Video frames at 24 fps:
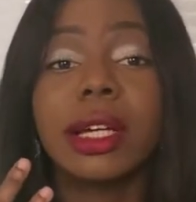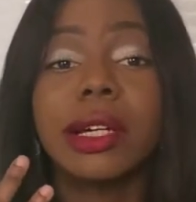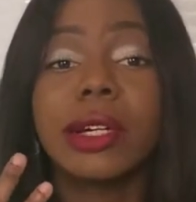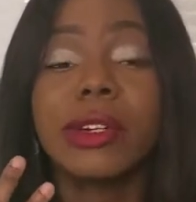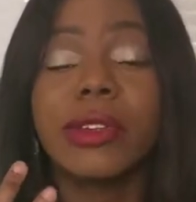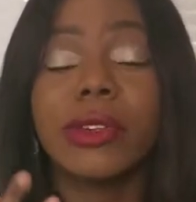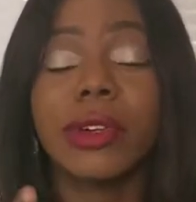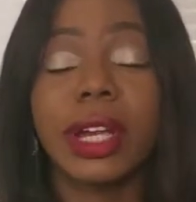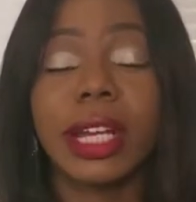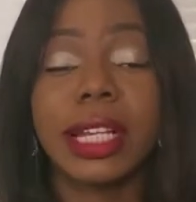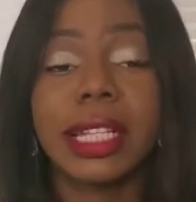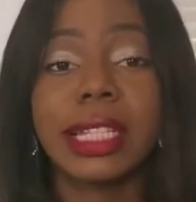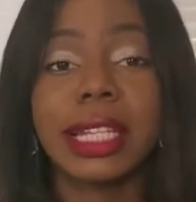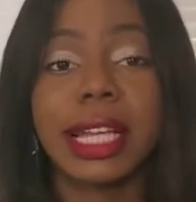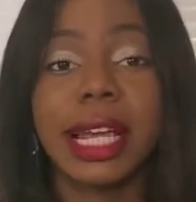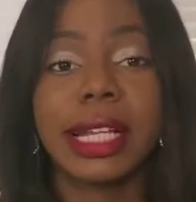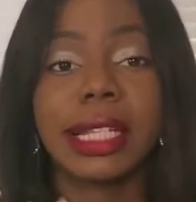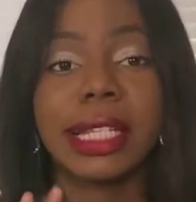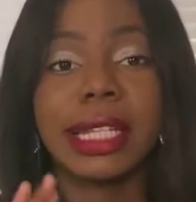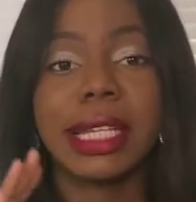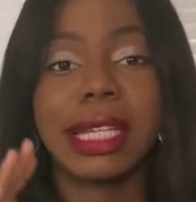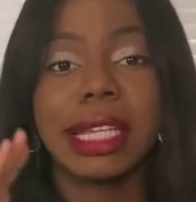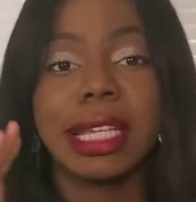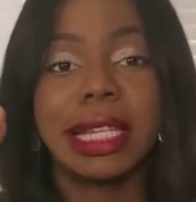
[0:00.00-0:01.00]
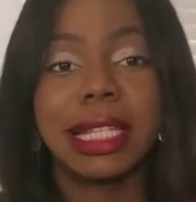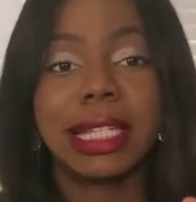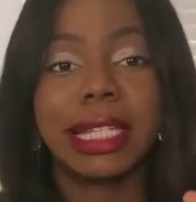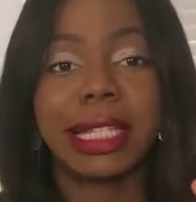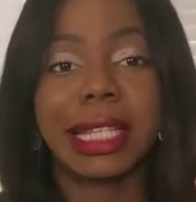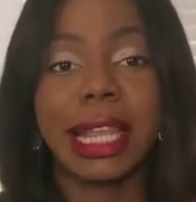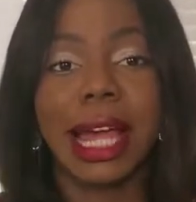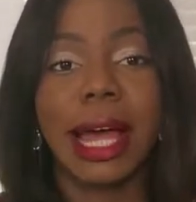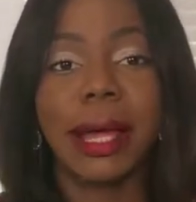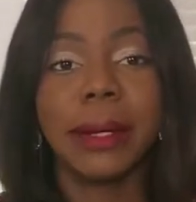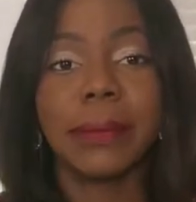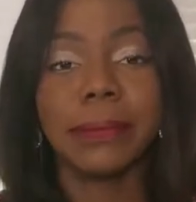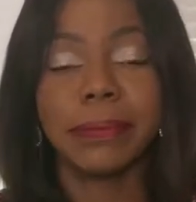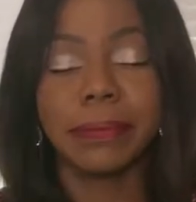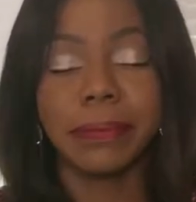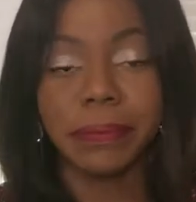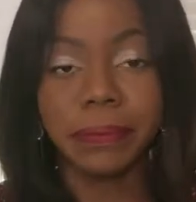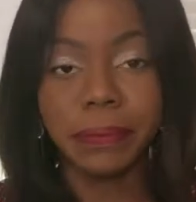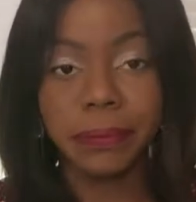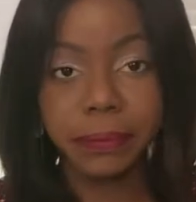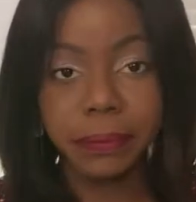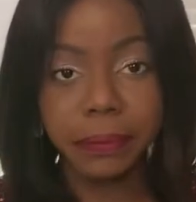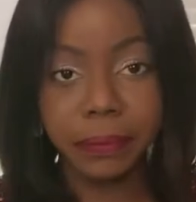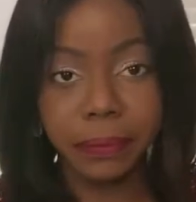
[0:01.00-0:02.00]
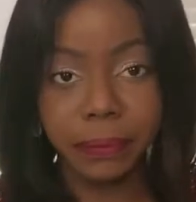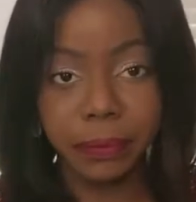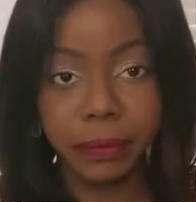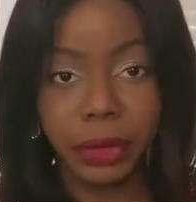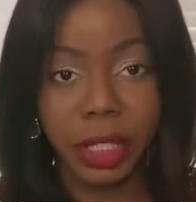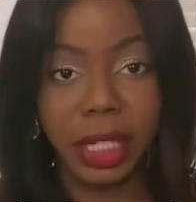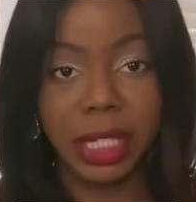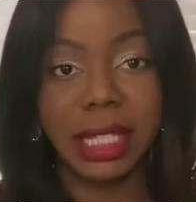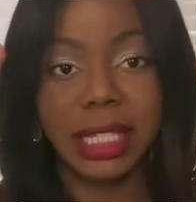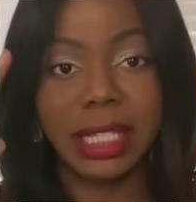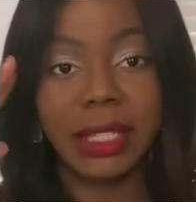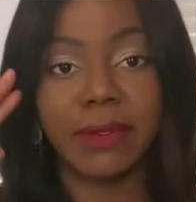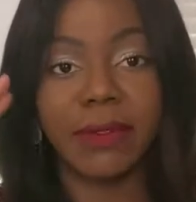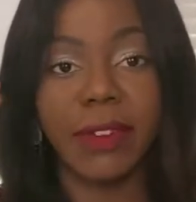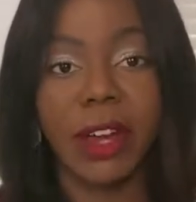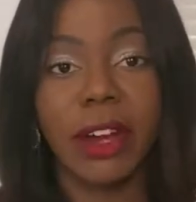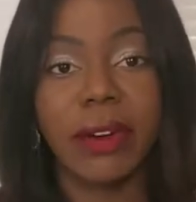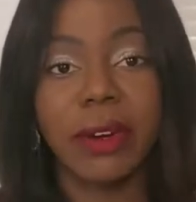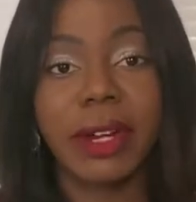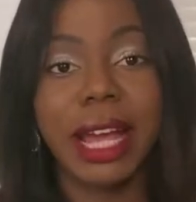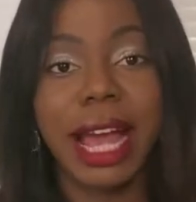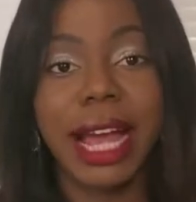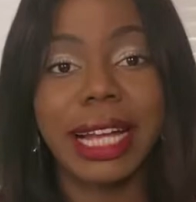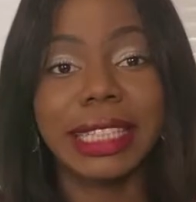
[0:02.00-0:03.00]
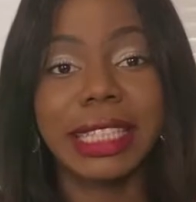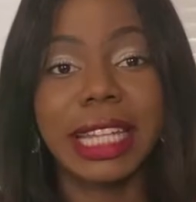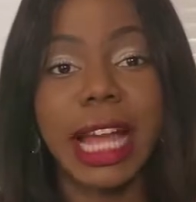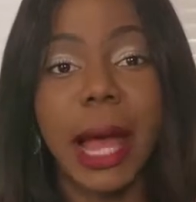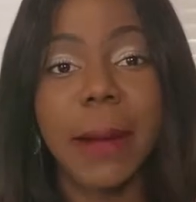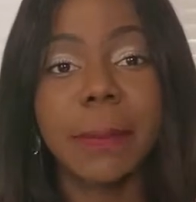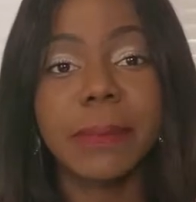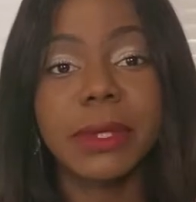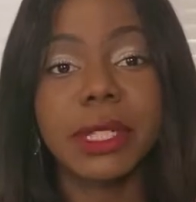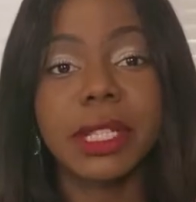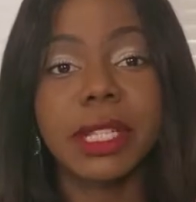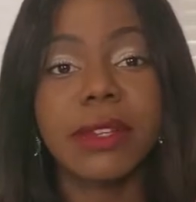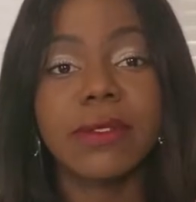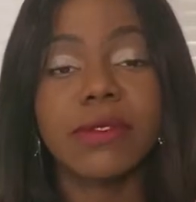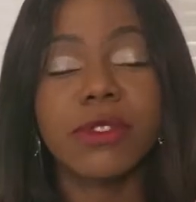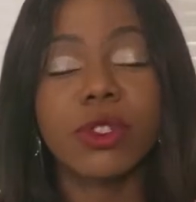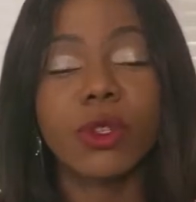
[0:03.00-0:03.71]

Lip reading: created is that it's very adaptive.